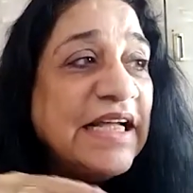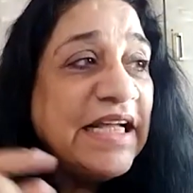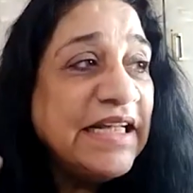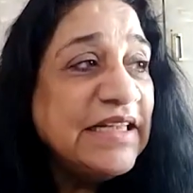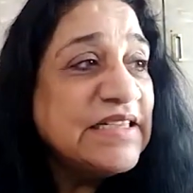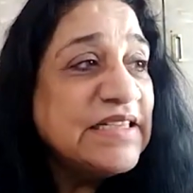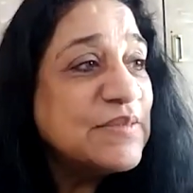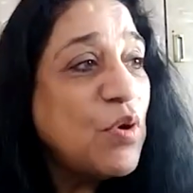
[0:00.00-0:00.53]

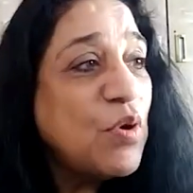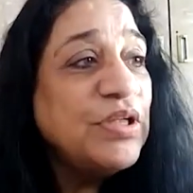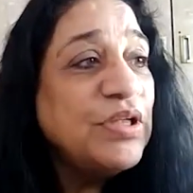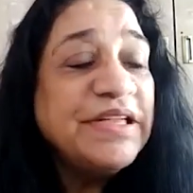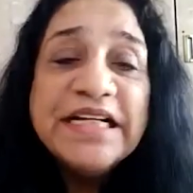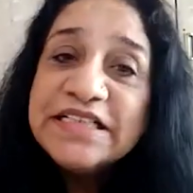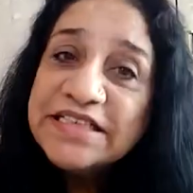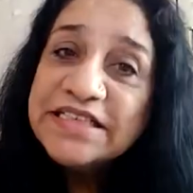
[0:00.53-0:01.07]
In the small
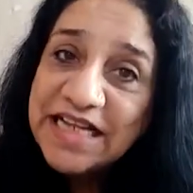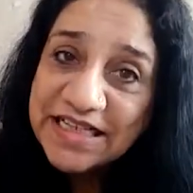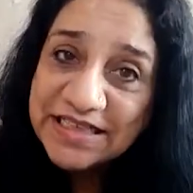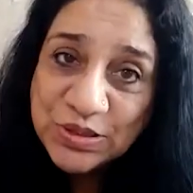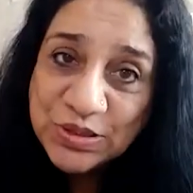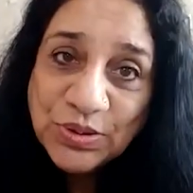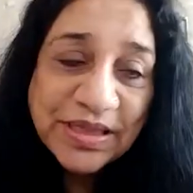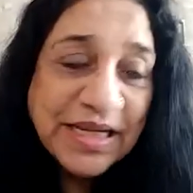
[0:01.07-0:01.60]
cage
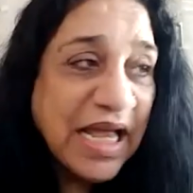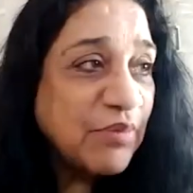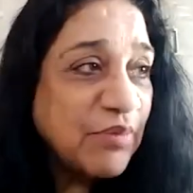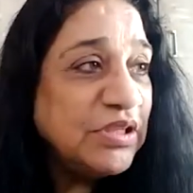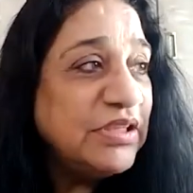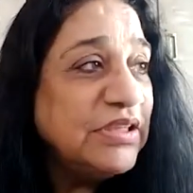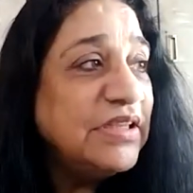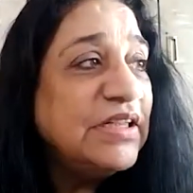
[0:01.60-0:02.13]
next to the
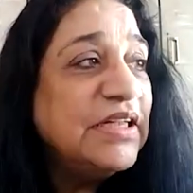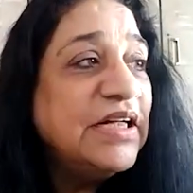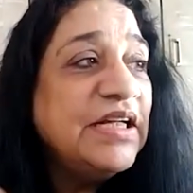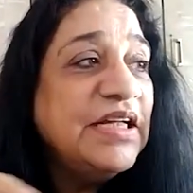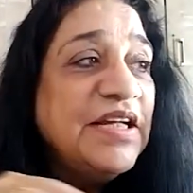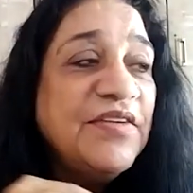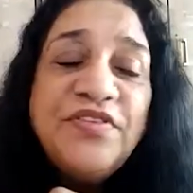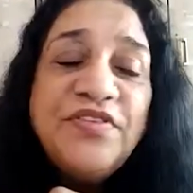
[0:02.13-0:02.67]
camel
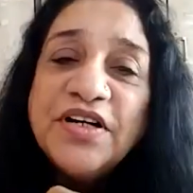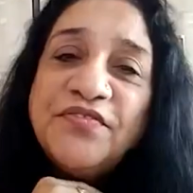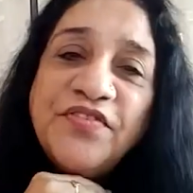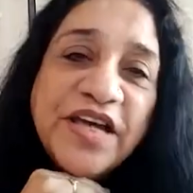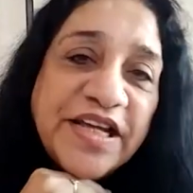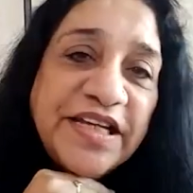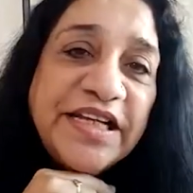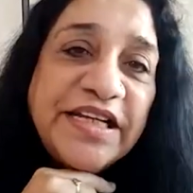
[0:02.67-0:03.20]
lived a
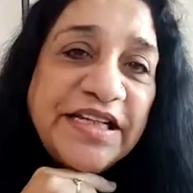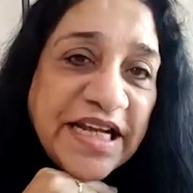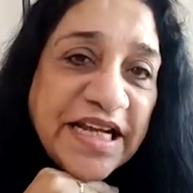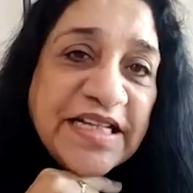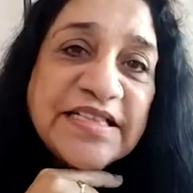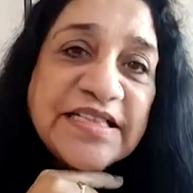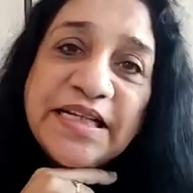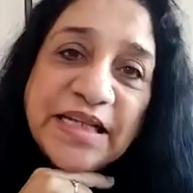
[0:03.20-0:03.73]
very
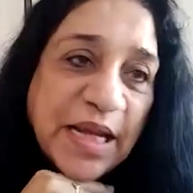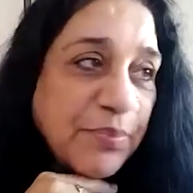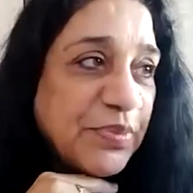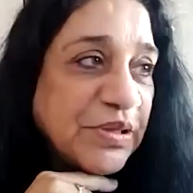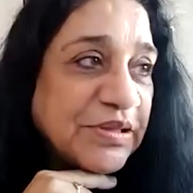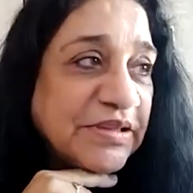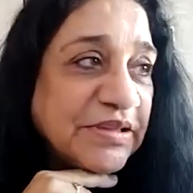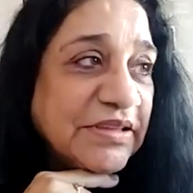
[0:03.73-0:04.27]
lazy
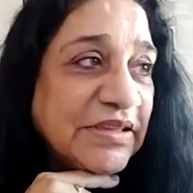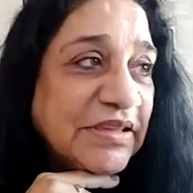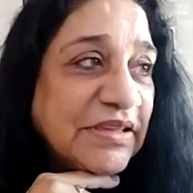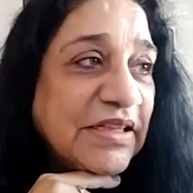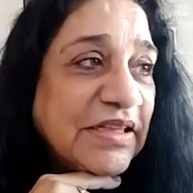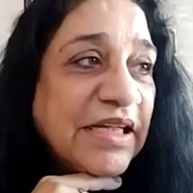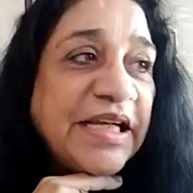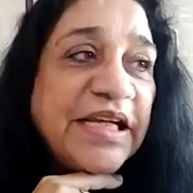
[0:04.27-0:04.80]
leopard.
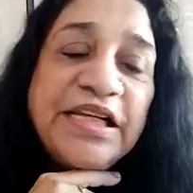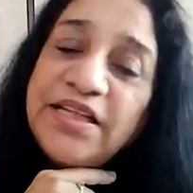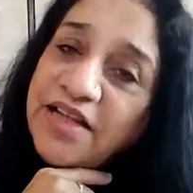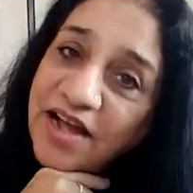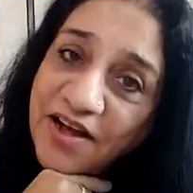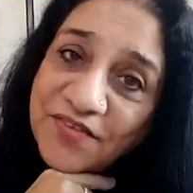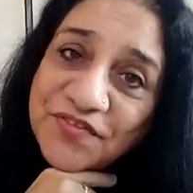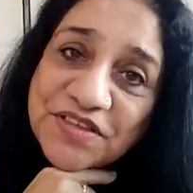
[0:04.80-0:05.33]
He
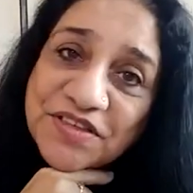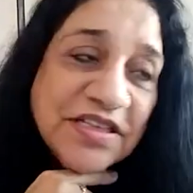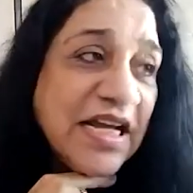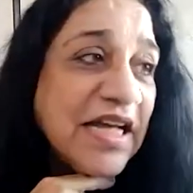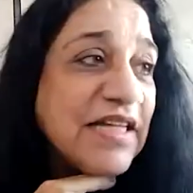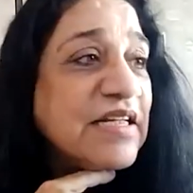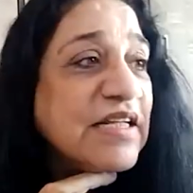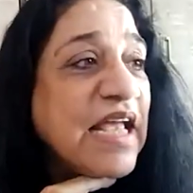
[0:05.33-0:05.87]
laughed
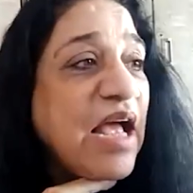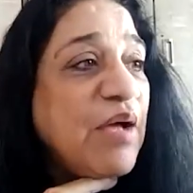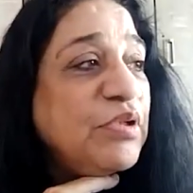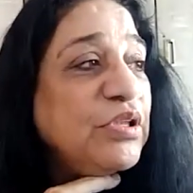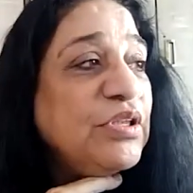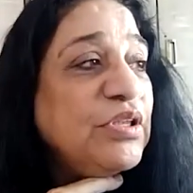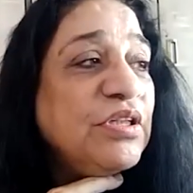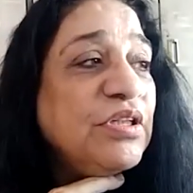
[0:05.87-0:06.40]
as the
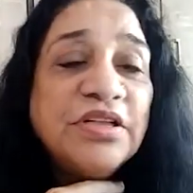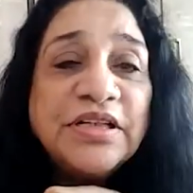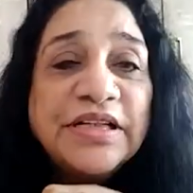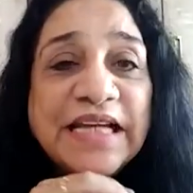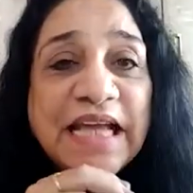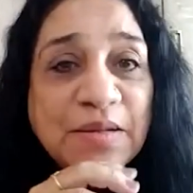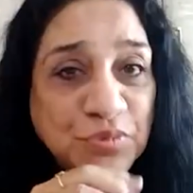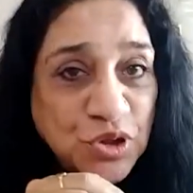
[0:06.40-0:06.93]
camel
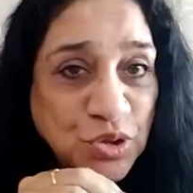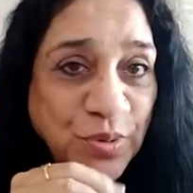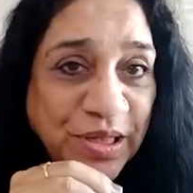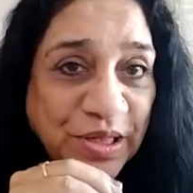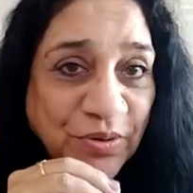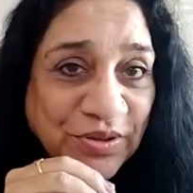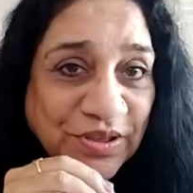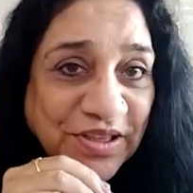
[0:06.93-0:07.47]
kept
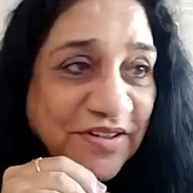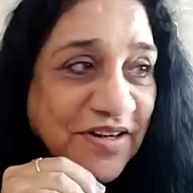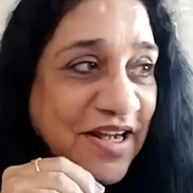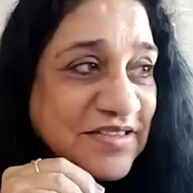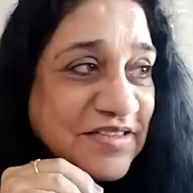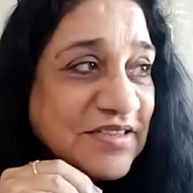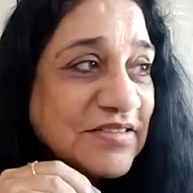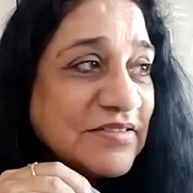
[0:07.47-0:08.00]
chewing on the
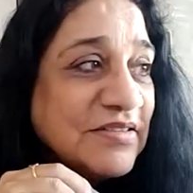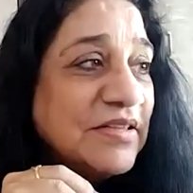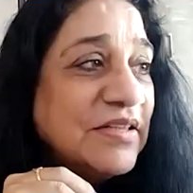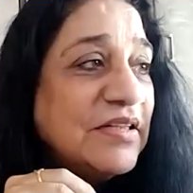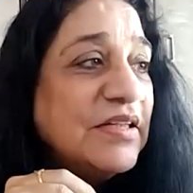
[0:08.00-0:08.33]
grass.